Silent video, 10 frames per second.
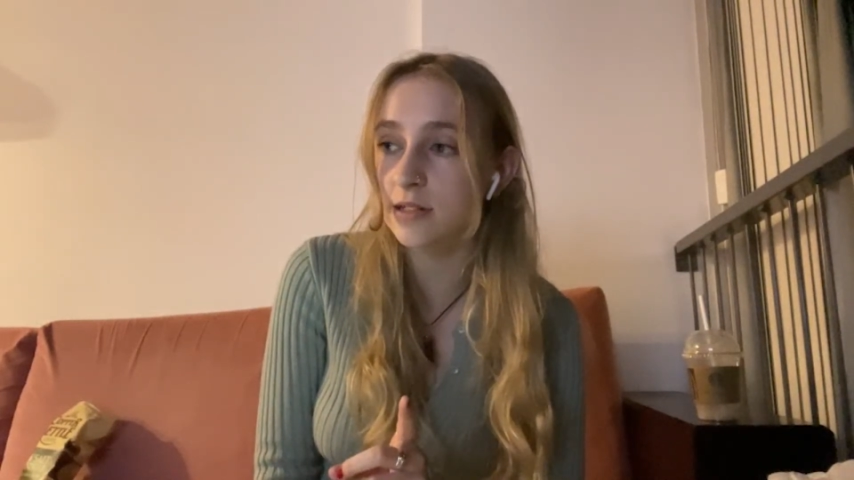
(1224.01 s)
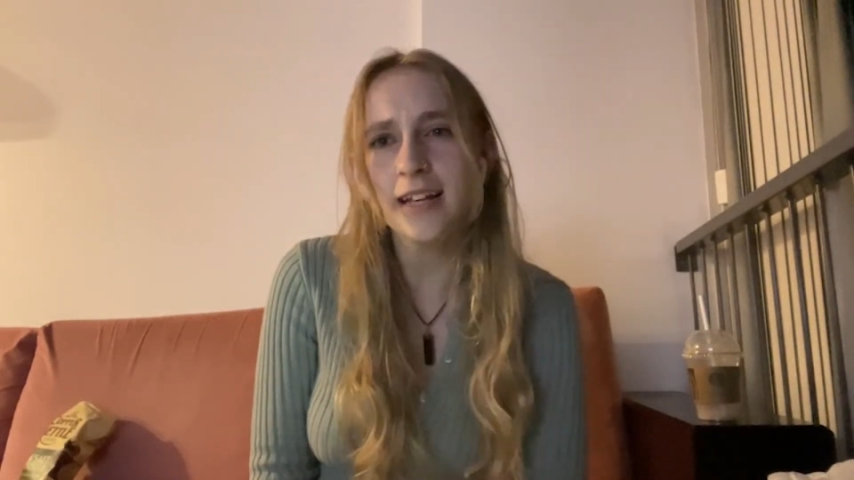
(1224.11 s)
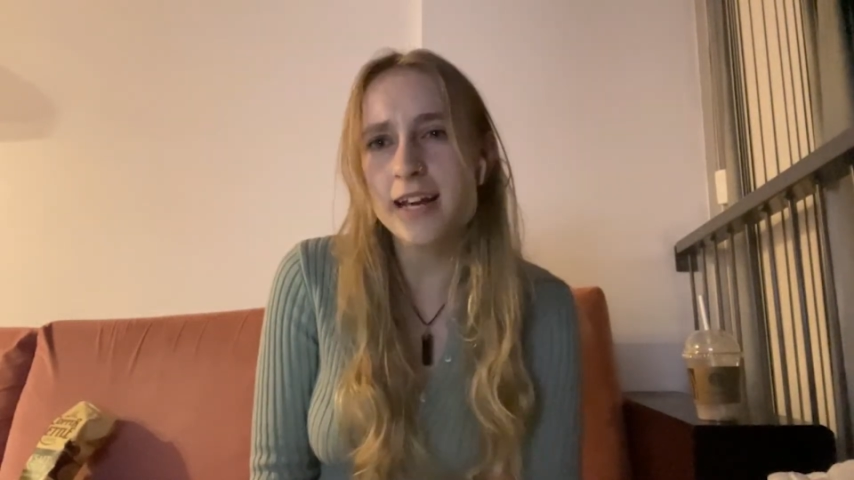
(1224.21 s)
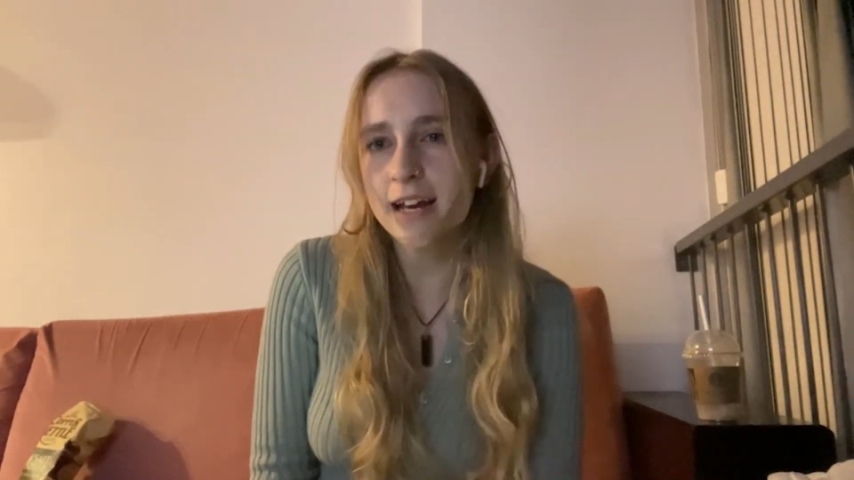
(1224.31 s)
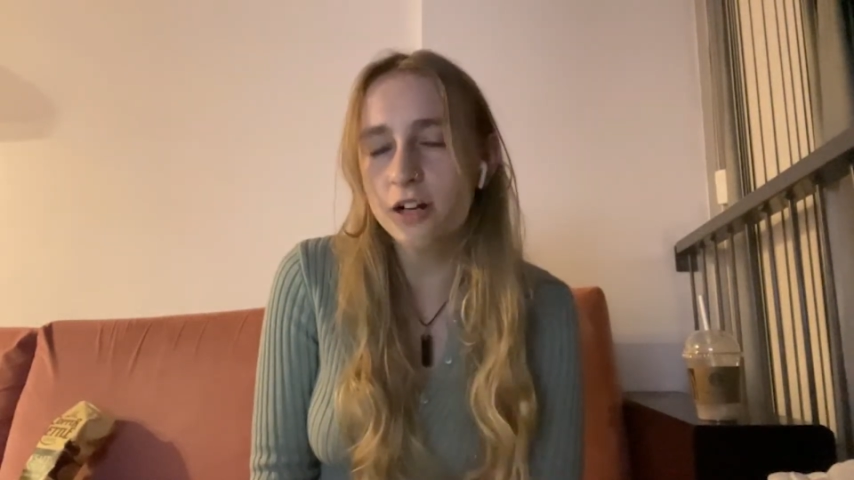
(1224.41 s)
I
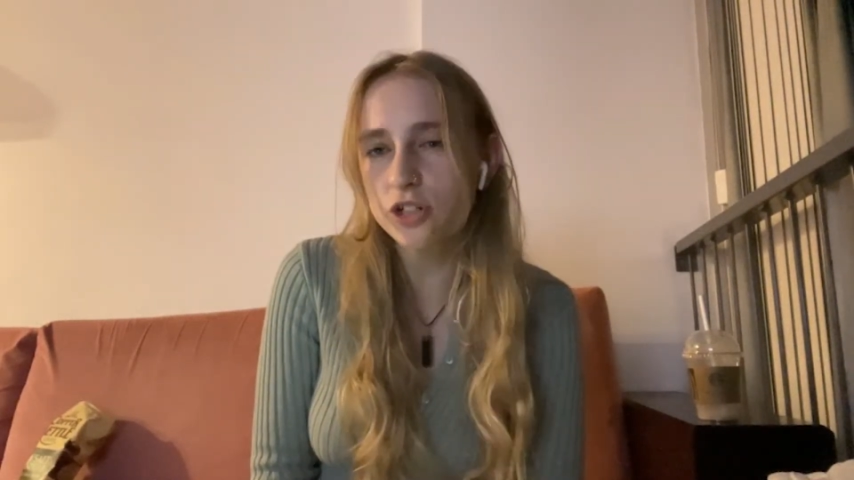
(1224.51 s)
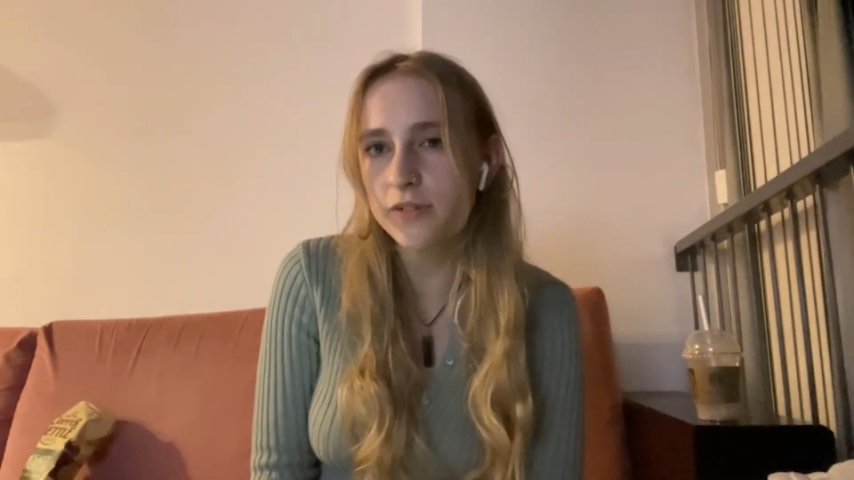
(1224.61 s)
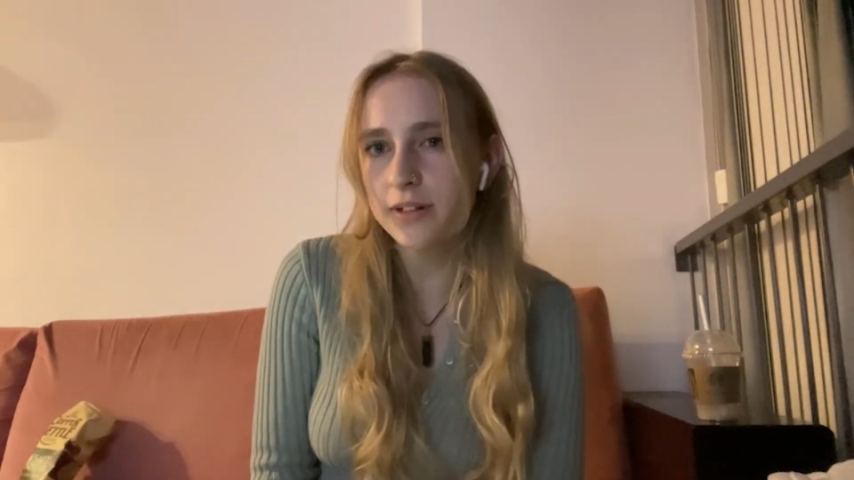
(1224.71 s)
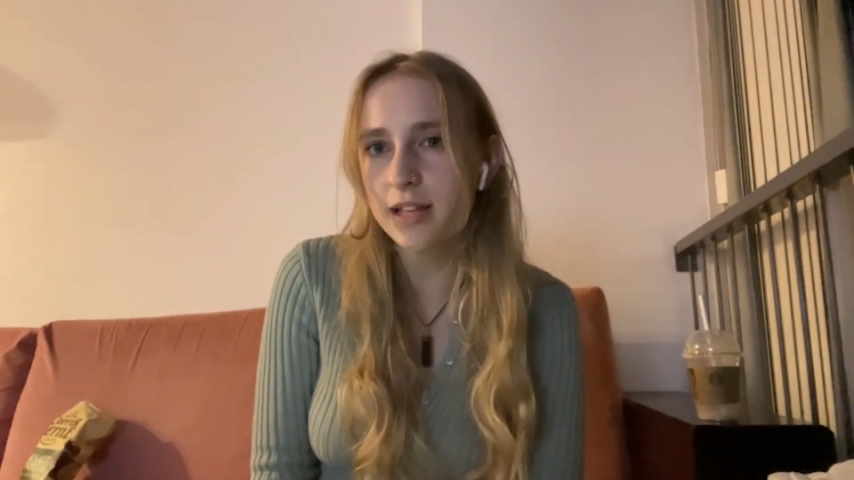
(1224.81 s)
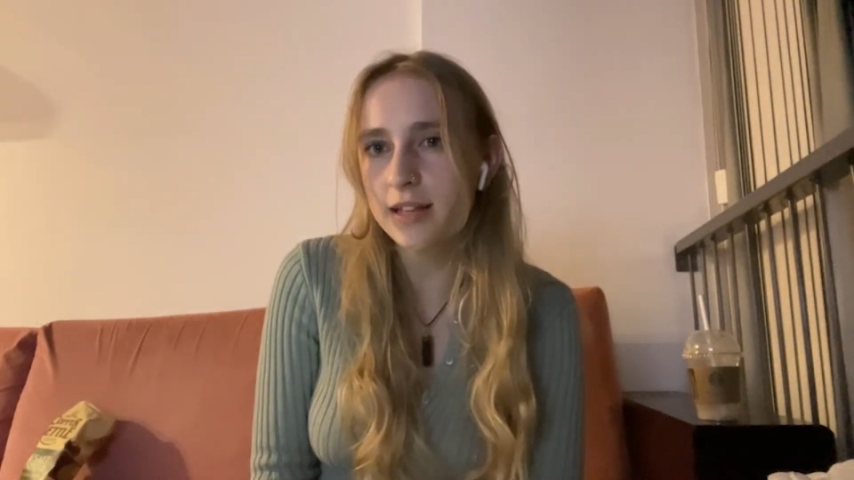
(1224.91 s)
think I
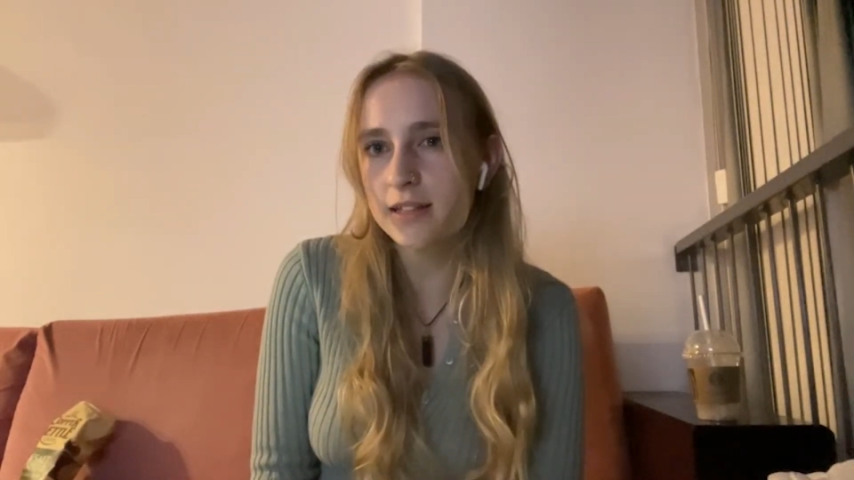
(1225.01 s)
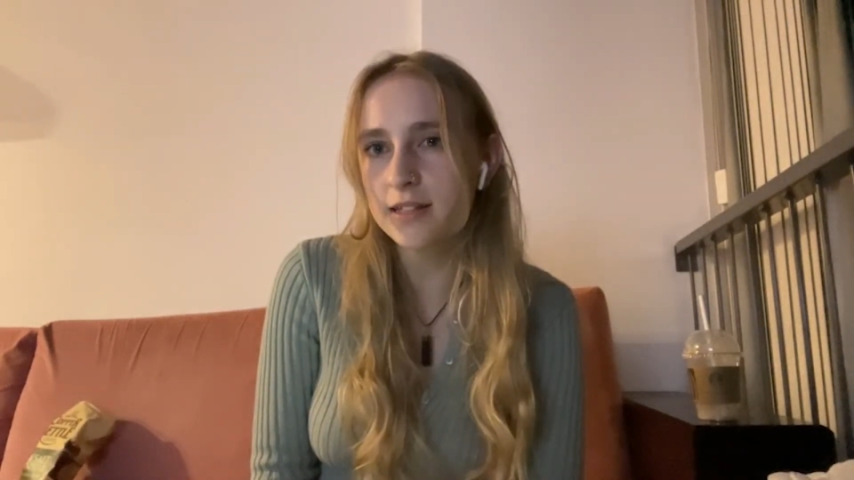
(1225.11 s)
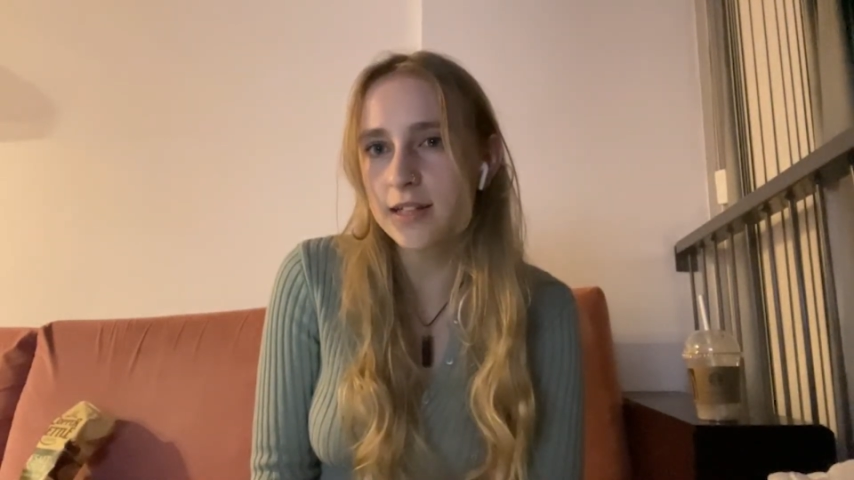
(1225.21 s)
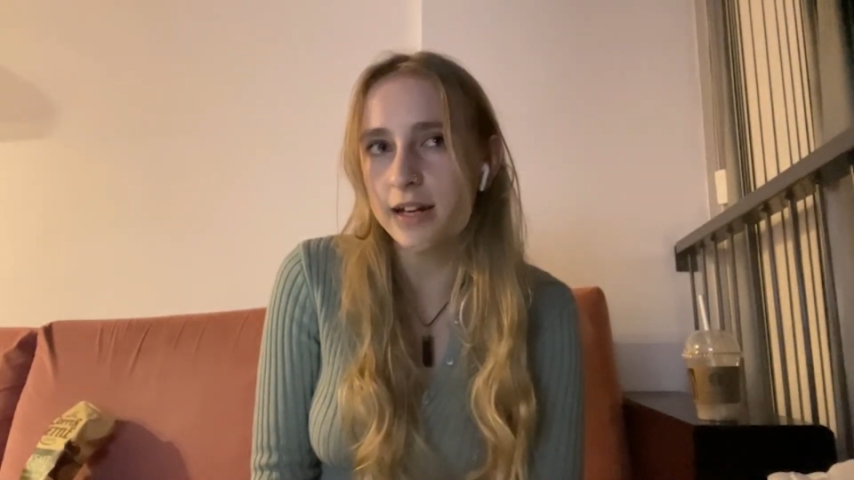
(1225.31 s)
actually read that this